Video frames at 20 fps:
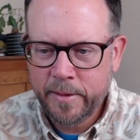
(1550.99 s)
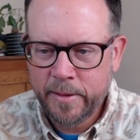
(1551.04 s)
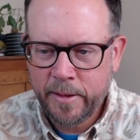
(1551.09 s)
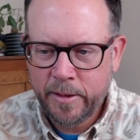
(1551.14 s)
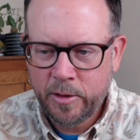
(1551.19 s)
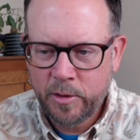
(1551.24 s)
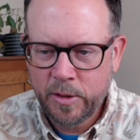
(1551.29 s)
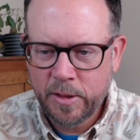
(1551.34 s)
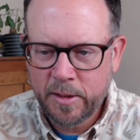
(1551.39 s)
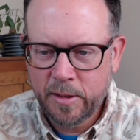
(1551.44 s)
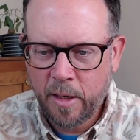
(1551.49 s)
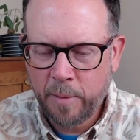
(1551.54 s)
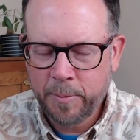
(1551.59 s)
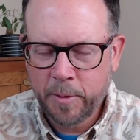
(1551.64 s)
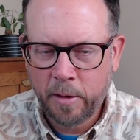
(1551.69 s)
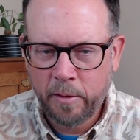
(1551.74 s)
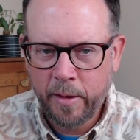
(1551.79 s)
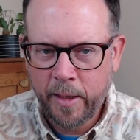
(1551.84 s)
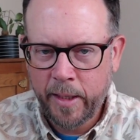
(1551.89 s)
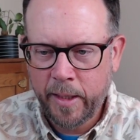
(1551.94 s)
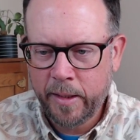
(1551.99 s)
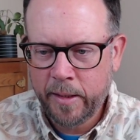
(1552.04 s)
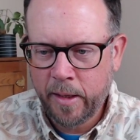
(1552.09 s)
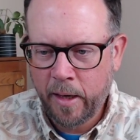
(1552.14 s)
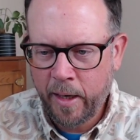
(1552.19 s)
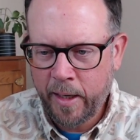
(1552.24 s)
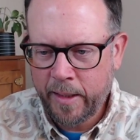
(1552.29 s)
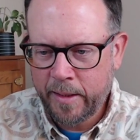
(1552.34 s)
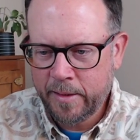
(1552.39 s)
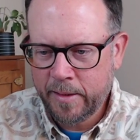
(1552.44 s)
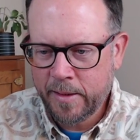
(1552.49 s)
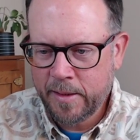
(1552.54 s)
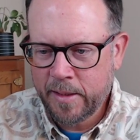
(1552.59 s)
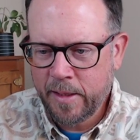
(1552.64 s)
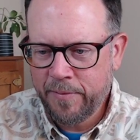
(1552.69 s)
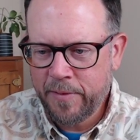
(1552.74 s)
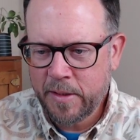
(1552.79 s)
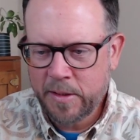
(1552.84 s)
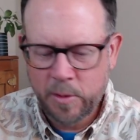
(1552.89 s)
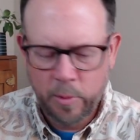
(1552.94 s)
Entry stopped already. All right, let's
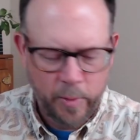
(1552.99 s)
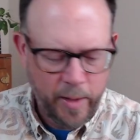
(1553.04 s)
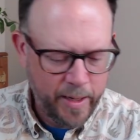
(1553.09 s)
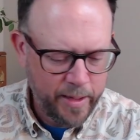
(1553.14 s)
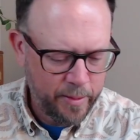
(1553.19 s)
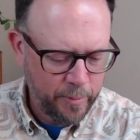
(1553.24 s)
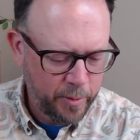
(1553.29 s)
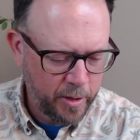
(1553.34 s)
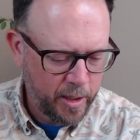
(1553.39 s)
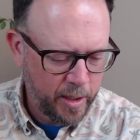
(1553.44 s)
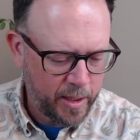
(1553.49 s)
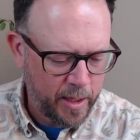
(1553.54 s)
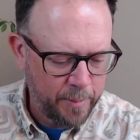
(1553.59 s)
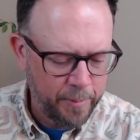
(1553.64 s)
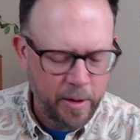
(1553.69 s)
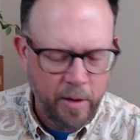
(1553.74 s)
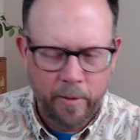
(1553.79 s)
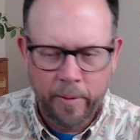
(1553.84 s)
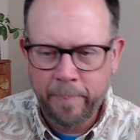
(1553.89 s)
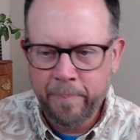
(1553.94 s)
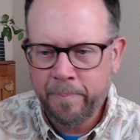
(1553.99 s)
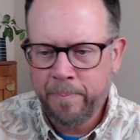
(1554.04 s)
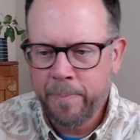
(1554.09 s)
give this away and then we're going to keep going.